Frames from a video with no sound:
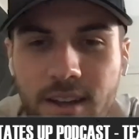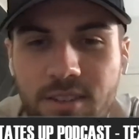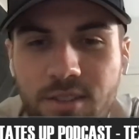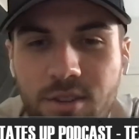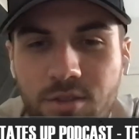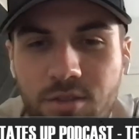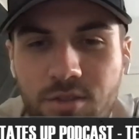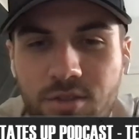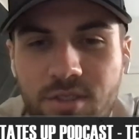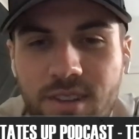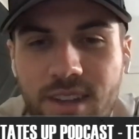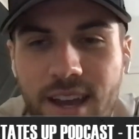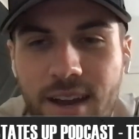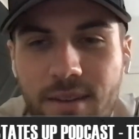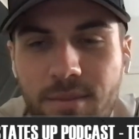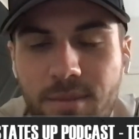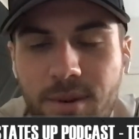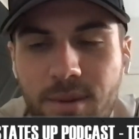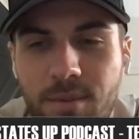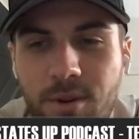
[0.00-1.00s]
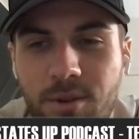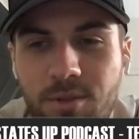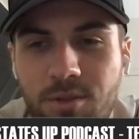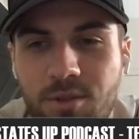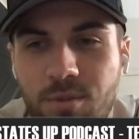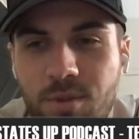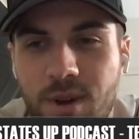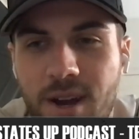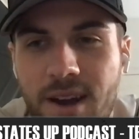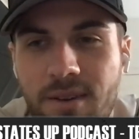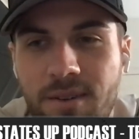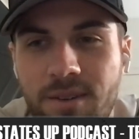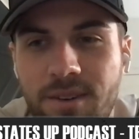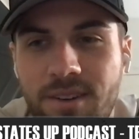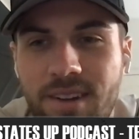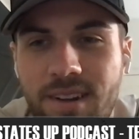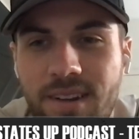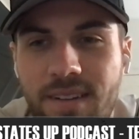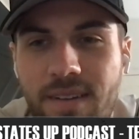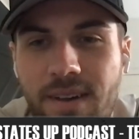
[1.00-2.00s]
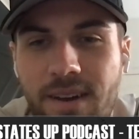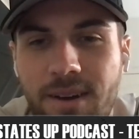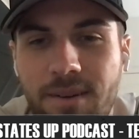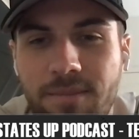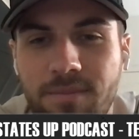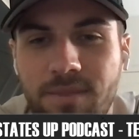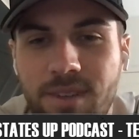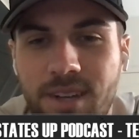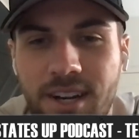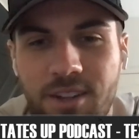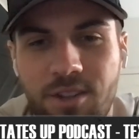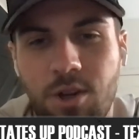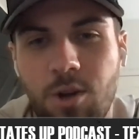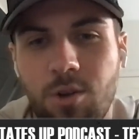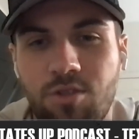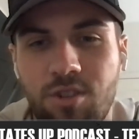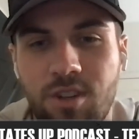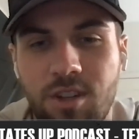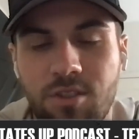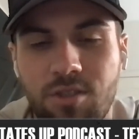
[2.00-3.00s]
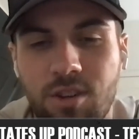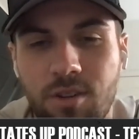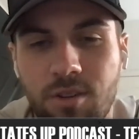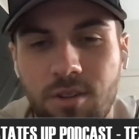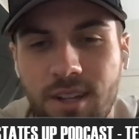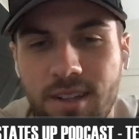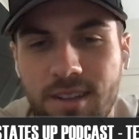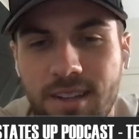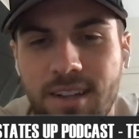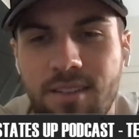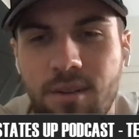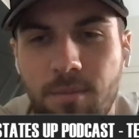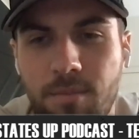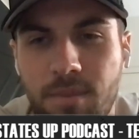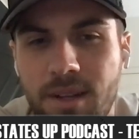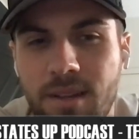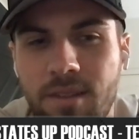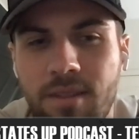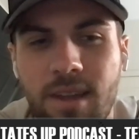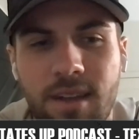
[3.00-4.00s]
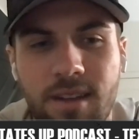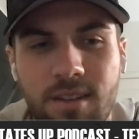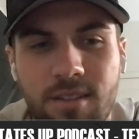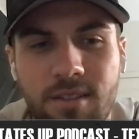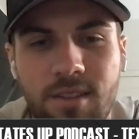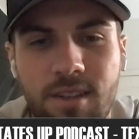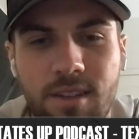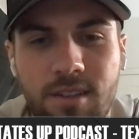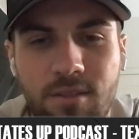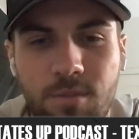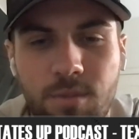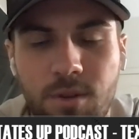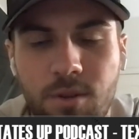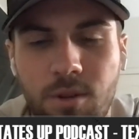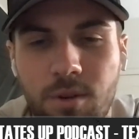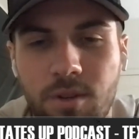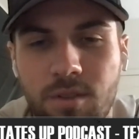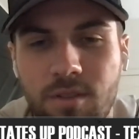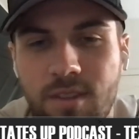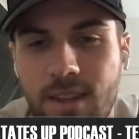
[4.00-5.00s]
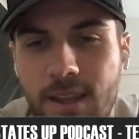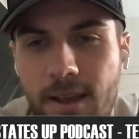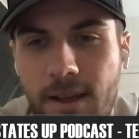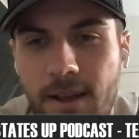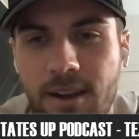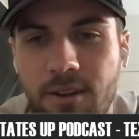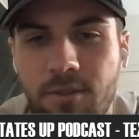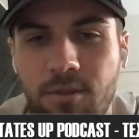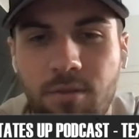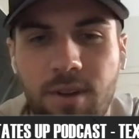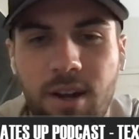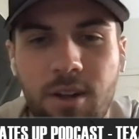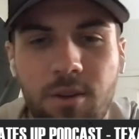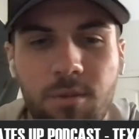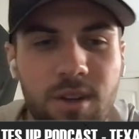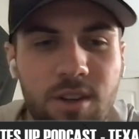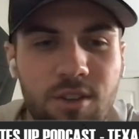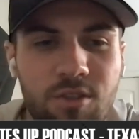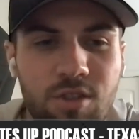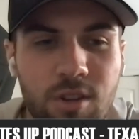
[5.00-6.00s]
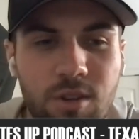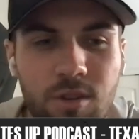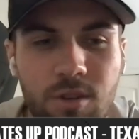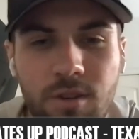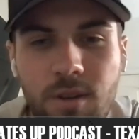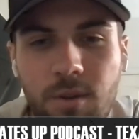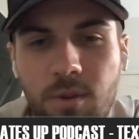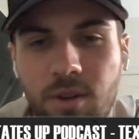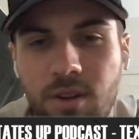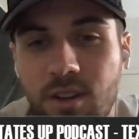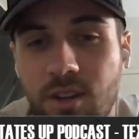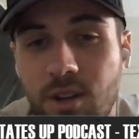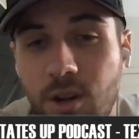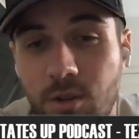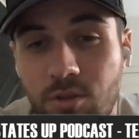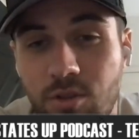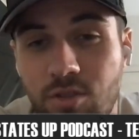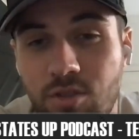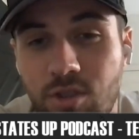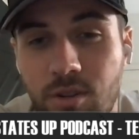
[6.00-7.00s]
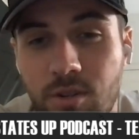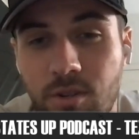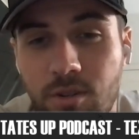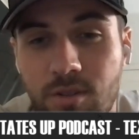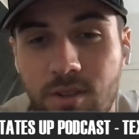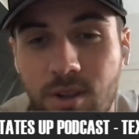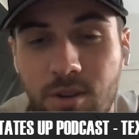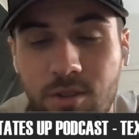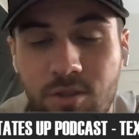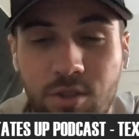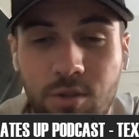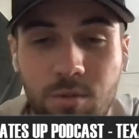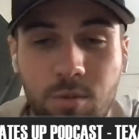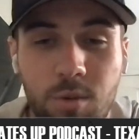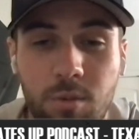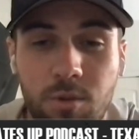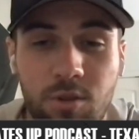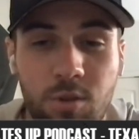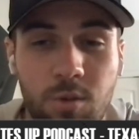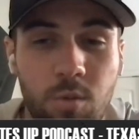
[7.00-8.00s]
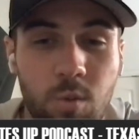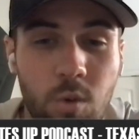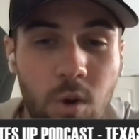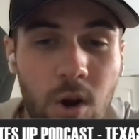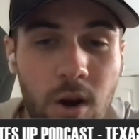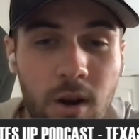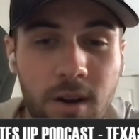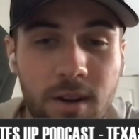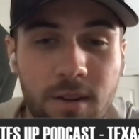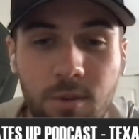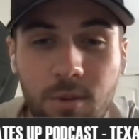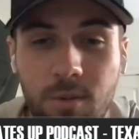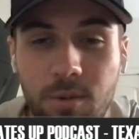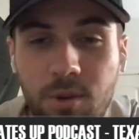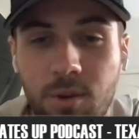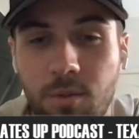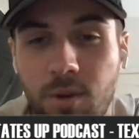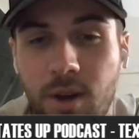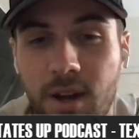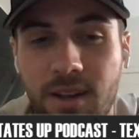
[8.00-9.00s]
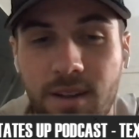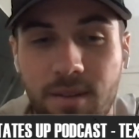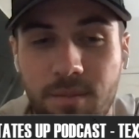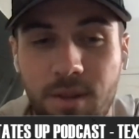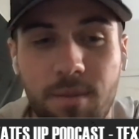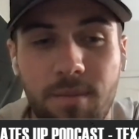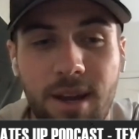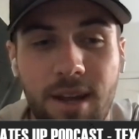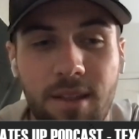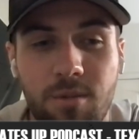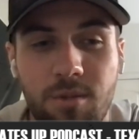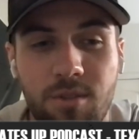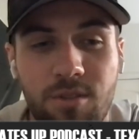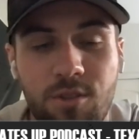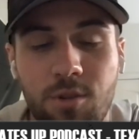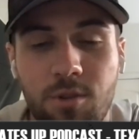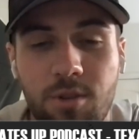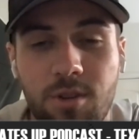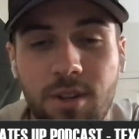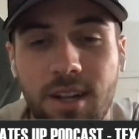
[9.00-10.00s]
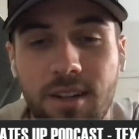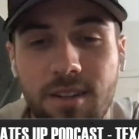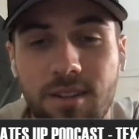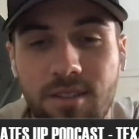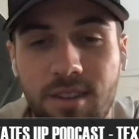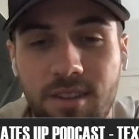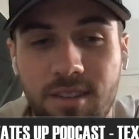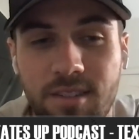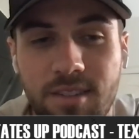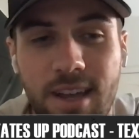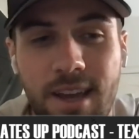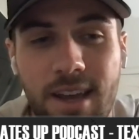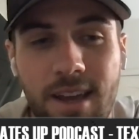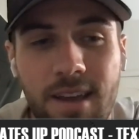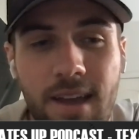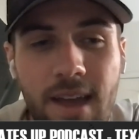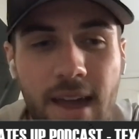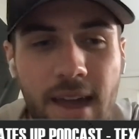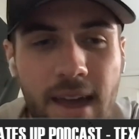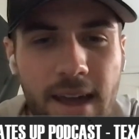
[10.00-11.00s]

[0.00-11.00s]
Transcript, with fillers: So just having my brothers around, um, kind of coaching each other, that, that's a big thing is, is we'd always kind of evaluate each other. We coach each other, tell each other what we're doing wrong, what we're doing right. And me and Matthew, we still do that to this day.